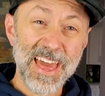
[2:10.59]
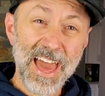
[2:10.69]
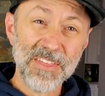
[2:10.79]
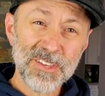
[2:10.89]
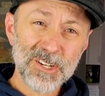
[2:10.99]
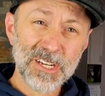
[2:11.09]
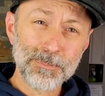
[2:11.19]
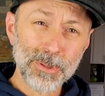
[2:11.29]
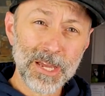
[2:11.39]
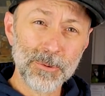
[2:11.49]
and then you're going to
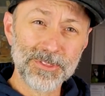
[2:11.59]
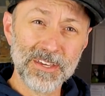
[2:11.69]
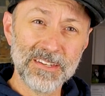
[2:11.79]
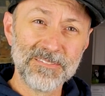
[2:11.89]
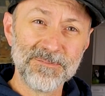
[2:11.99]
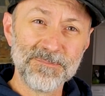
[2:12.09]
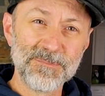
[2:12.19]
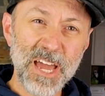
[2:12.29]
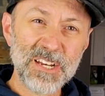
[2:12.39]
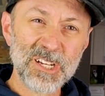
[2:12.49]
play with it
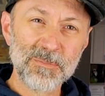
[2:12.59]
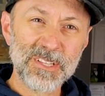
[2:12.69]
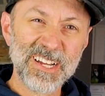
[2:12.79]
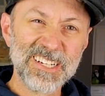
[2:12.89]
and you're going to be like,